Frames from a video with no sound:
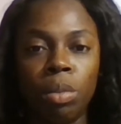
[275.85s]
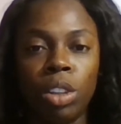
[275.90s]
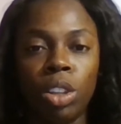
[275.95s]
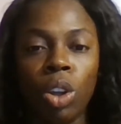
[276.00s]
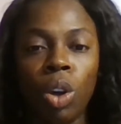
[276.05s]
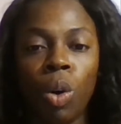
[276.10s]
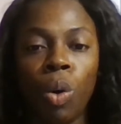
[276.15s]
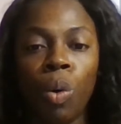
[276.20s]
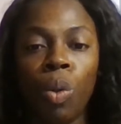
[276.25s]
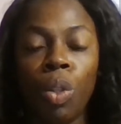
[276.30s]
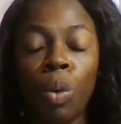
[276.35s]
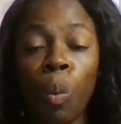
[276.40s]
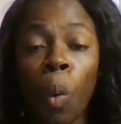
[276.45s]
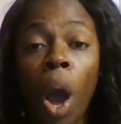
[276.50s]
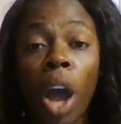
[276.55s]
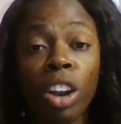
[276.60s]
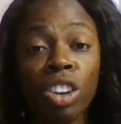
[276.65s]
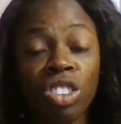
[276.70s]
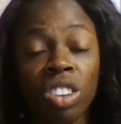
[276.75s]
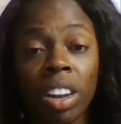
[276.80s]
So the
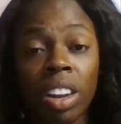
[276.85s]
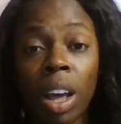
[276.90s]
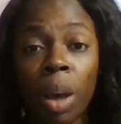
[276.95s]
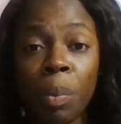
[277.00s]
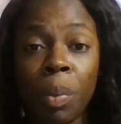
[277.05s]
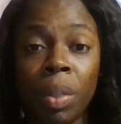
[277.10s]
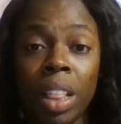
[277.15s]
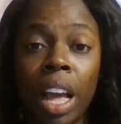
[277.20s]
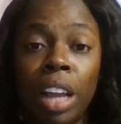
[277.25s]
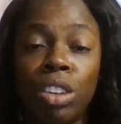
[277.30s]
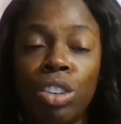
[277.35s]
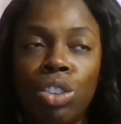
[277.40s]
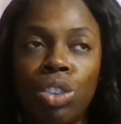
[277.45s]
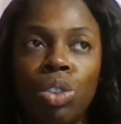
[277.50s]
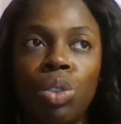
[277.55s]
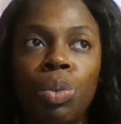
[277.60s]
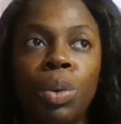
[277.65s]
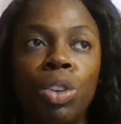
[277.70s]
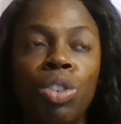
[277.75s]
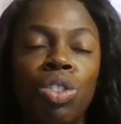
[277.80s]
water should help with that
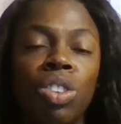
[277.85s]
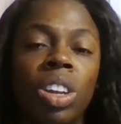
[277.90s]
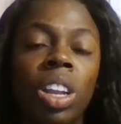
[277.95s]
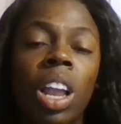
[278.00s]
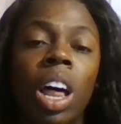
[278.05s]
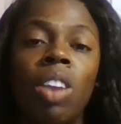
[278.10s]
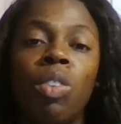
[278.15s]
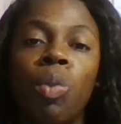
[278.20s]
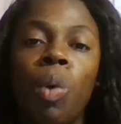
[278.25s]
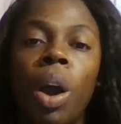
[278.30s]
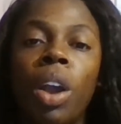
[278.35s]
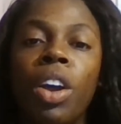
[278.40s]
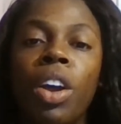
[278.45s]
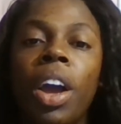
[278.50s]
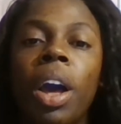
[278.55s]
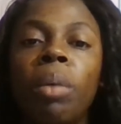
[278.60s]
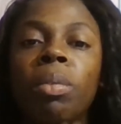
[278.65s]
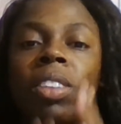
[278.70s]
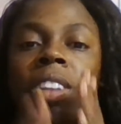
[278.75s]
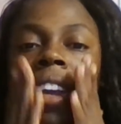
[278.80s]
too. When you drink a lot of water,
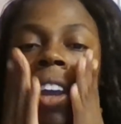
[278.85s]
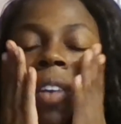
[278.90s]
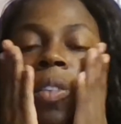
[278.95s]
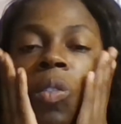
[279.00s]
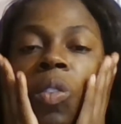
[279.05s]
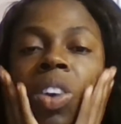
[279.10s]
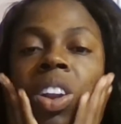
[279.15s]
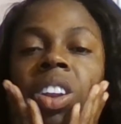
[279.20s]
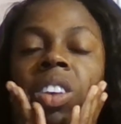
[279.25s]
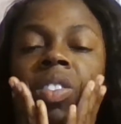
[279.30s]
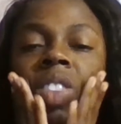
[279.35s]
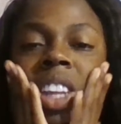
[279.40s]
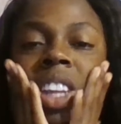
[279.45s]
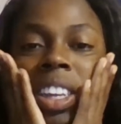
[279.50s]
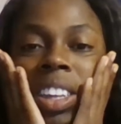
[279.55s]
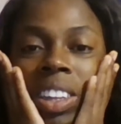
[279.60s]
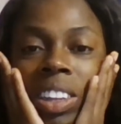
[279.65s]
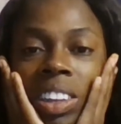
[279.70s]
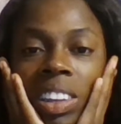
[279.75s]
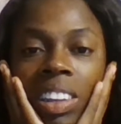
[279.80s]
it helps to get rid of
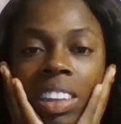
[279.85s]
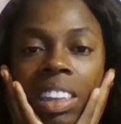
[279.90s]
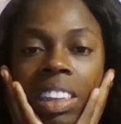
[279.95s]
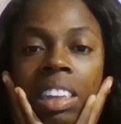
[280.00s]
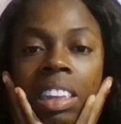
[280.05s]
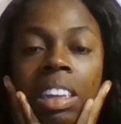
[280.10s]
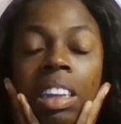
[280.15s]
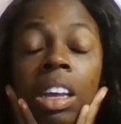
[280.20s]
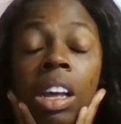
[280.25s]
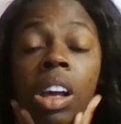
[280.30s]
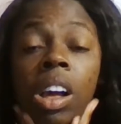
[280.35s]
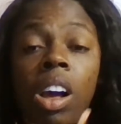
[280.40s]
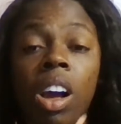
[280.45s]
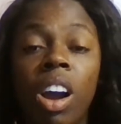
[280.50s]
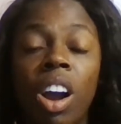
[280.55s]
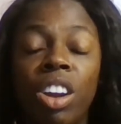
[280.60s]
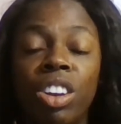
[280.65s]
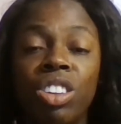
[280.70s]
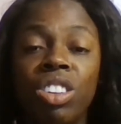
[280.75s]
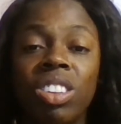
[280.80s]
these
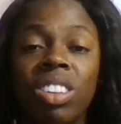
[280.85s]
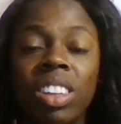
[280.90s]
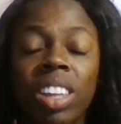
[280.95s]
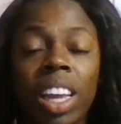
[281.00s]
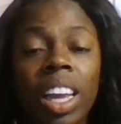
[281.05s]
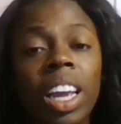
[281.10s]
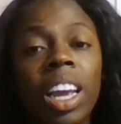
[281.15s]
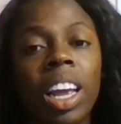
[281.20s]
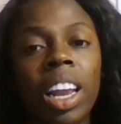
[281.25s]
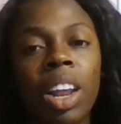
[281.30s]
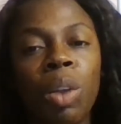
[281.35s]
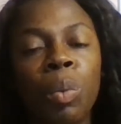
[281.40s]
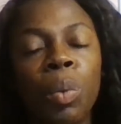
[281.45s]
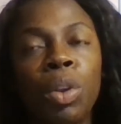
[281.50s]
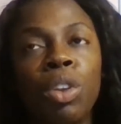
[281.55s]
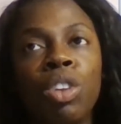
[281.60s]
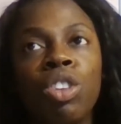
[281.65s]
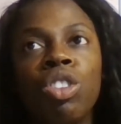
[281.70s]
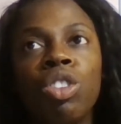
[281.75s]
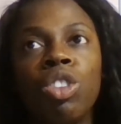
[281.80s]
on your skin. And
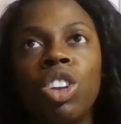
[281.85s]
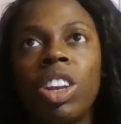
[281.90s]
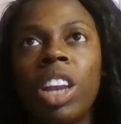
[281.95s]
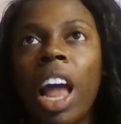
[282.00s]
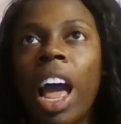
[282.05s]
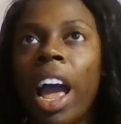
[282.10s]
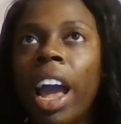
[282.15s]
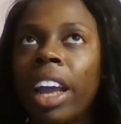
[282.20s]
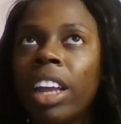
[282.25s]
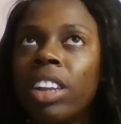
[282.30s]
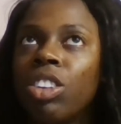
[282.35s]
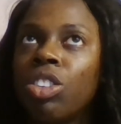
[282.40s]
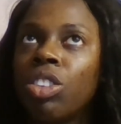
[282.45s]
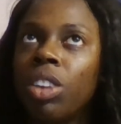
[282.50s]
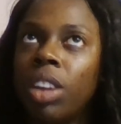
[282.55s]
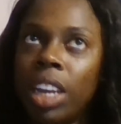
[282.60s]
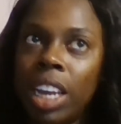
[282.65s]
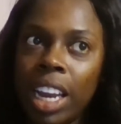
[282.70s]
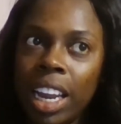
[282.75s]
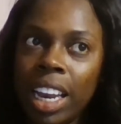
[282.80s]
when you're not
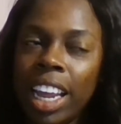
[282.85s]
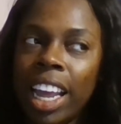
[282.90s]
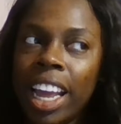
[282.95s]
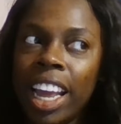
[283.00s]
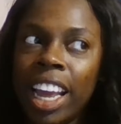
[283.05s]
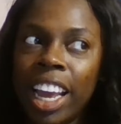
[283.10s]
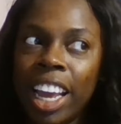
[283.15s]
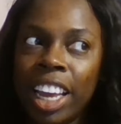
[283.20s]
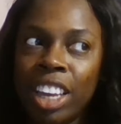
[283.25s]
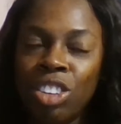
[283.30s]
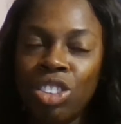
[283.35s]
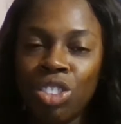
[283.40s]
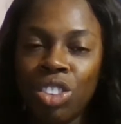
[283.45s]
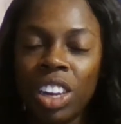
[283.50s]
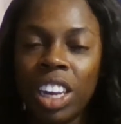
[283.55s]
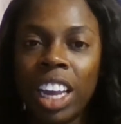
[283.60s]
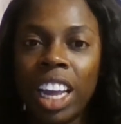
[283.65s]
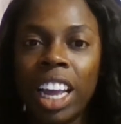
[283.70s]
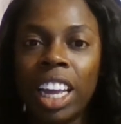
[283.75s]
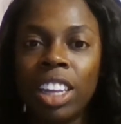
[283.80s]
eating and
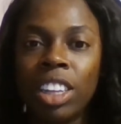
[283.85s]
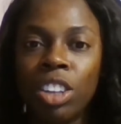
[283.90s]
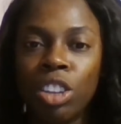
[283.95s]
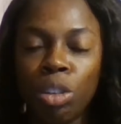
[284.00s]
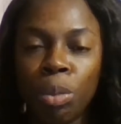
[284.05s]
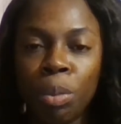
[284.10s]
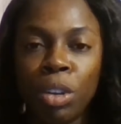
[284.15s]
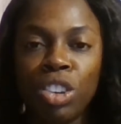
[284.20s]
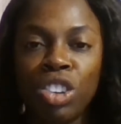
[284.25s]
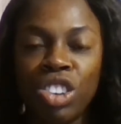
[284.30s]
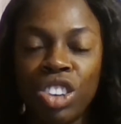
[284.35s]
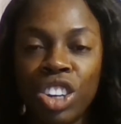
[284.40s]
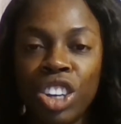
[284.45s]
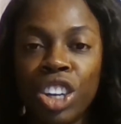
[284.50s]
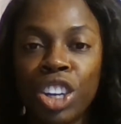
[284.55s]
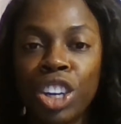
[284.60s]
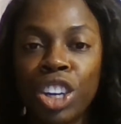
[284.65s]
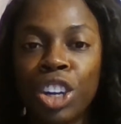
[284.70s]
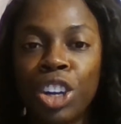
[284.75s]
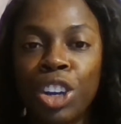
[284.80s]
drinking so much
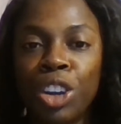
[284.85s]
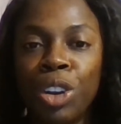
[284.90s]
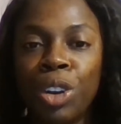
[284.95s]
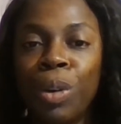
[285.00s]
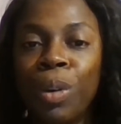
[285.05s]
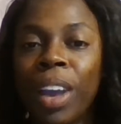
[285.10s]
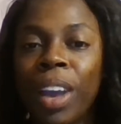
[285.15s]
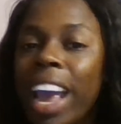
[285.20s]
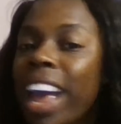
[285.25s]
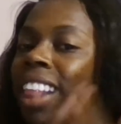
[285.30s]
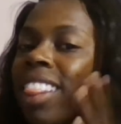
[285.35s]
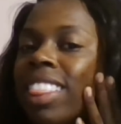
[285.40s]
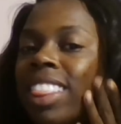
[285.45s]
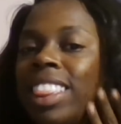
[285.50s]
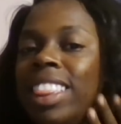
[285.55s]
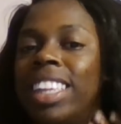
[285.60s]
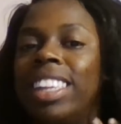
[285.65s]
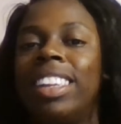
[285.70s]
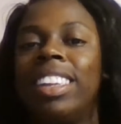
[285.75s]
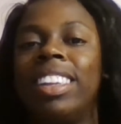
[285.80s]
sugar, you don't
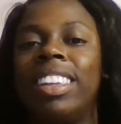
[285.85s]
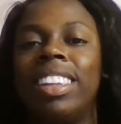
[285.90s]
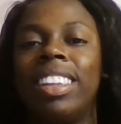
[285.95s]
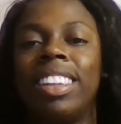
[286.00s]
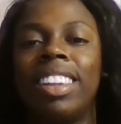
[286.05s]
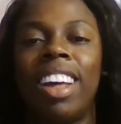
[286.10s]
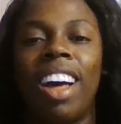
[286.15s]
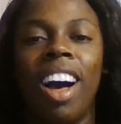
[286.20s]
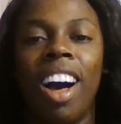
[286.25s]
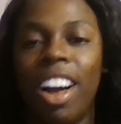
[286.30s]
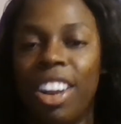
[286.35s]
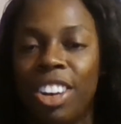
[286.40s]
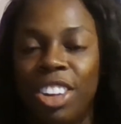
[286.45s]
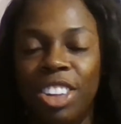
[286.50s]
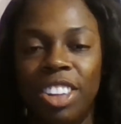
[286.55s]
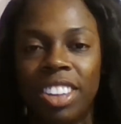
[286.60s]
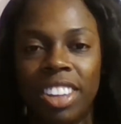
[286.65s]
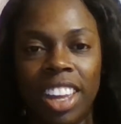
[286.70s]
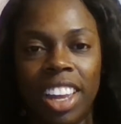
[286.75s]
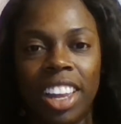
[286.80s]
get this on
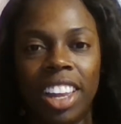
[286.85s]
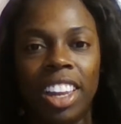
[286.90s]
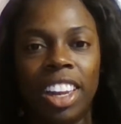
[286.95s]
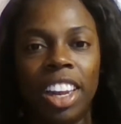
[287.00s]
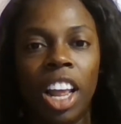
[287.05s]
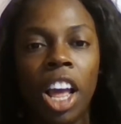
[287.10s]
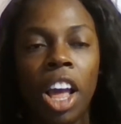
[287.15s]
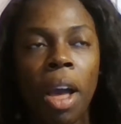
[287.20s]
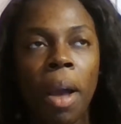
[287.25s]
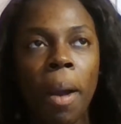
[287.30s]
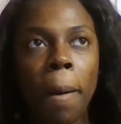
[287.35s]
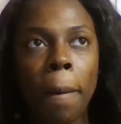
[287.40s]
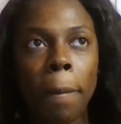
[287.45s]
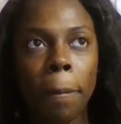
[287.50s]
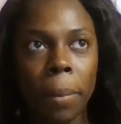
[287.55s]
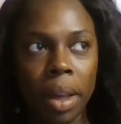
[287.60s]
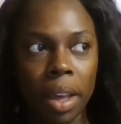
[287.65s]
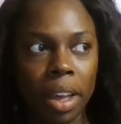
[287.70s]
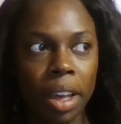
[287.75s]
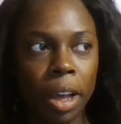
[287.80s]
your skin.
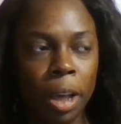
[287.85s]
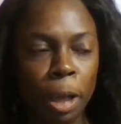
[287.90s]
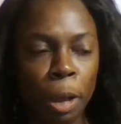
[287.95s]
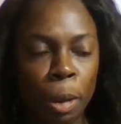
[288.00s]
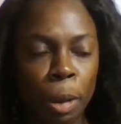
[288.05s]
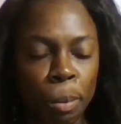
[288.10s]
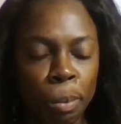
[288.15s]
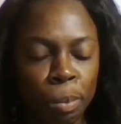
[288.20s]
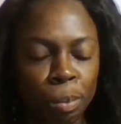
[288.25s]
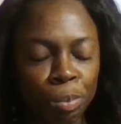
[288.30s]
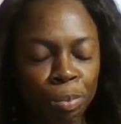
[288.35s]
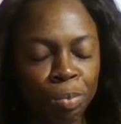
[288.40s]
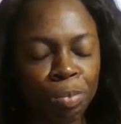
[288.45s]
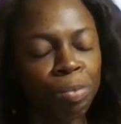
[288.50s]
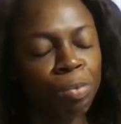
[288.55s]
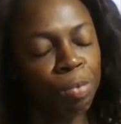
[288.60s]
But um,